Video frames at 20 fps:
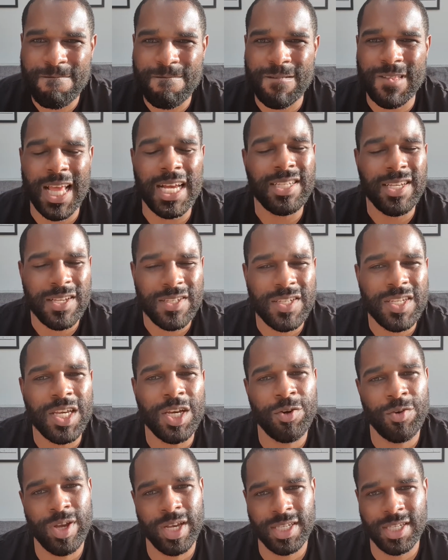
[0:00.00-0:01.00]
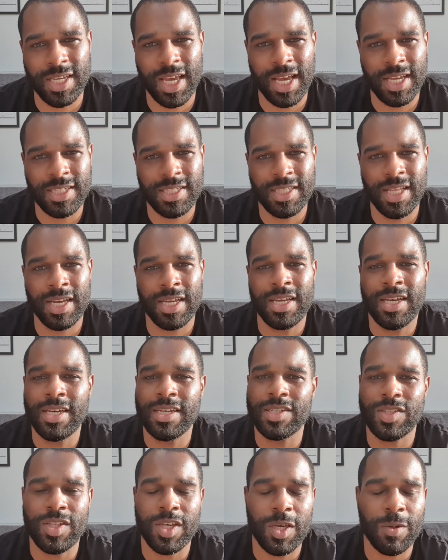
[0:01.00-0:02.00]
That's a serious gas tank.
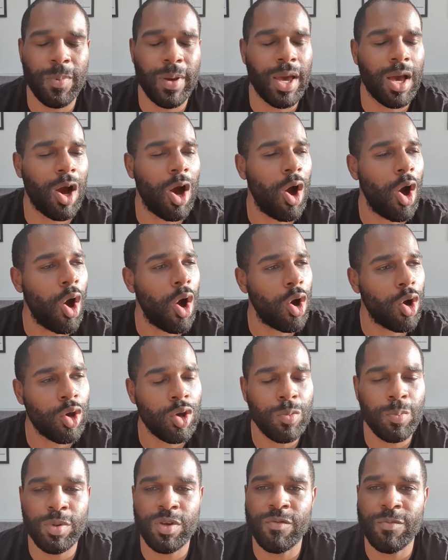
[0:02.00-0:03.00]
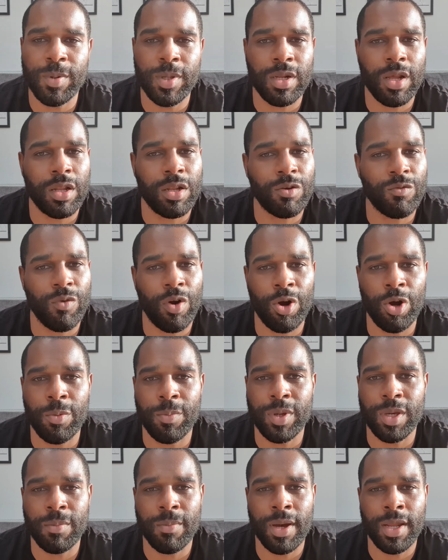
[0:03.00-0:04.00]
Stipe, I hope you've been on the road,
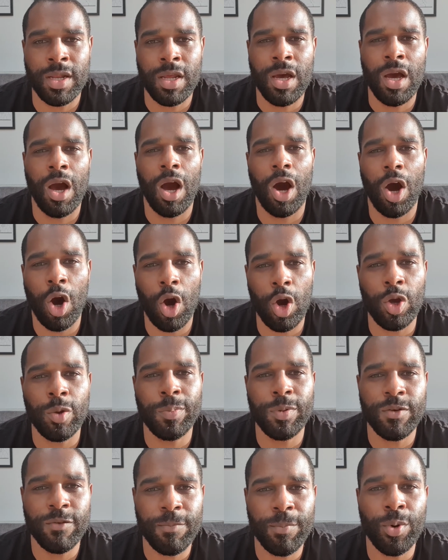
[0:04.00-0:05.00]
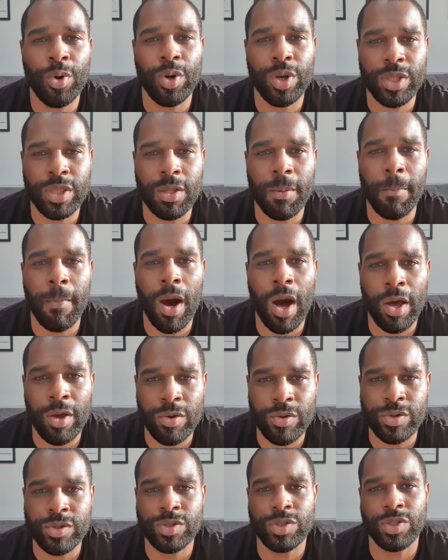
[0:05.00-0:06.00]
big man. I hope you've put in the
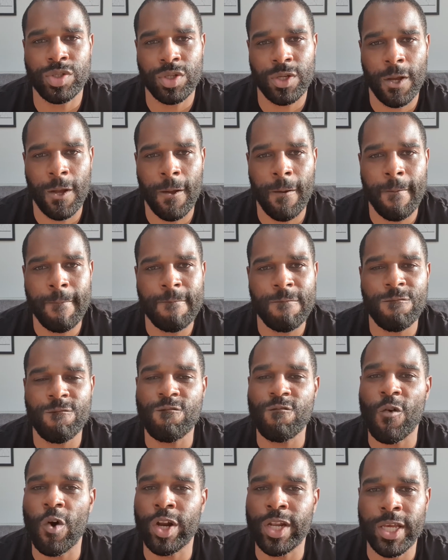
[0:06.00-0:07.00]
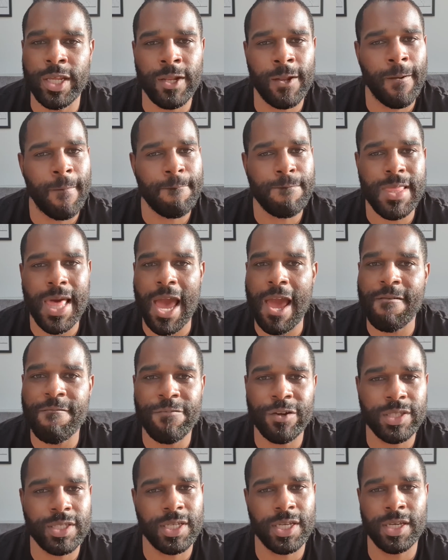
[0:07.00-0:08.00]
miles running
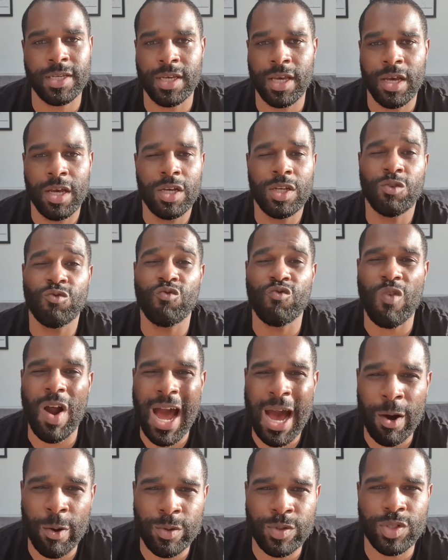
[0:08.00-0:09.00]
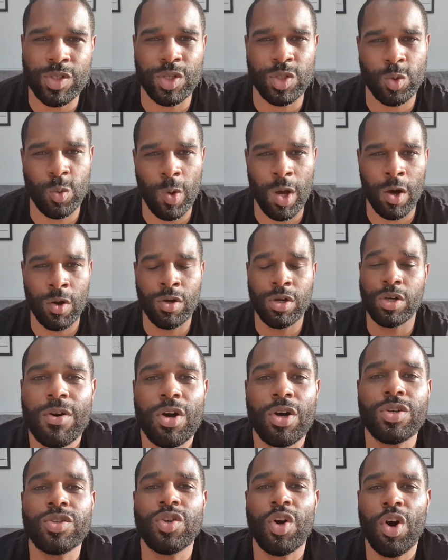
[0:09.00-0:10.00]
everything, rounds as well.
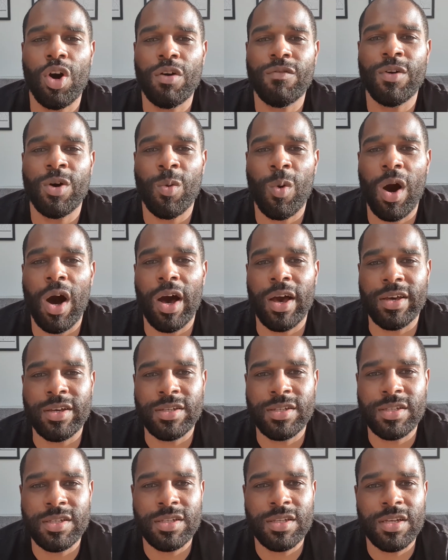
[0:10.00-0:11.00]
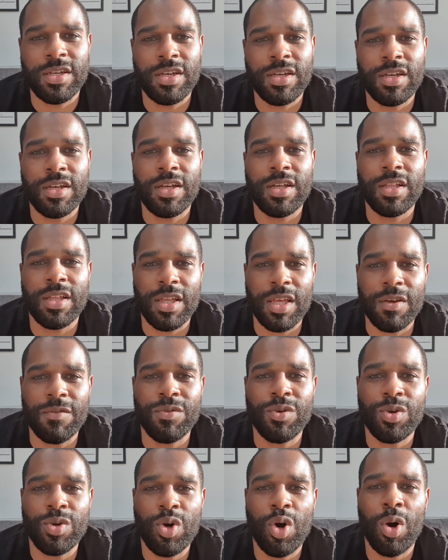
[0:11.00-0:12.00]
Because otherwise, if
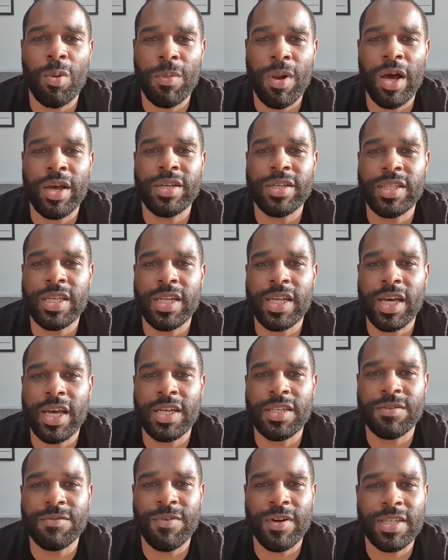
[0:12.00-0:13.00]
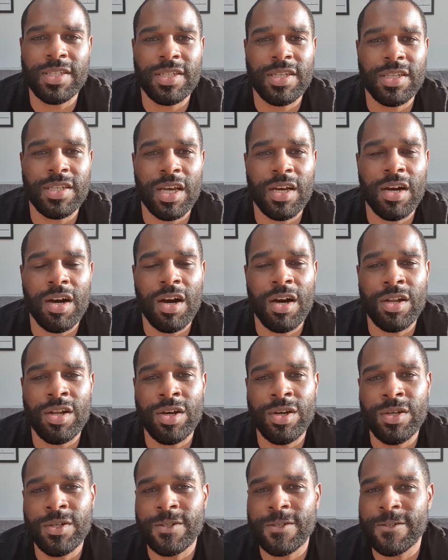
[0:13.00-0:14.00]
you come like you did against Francis
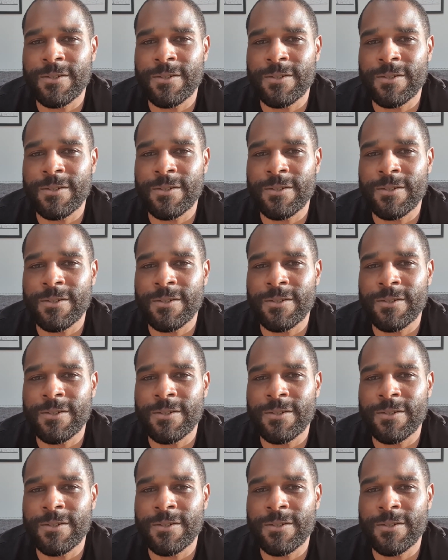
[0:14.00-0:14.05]
Ngannou,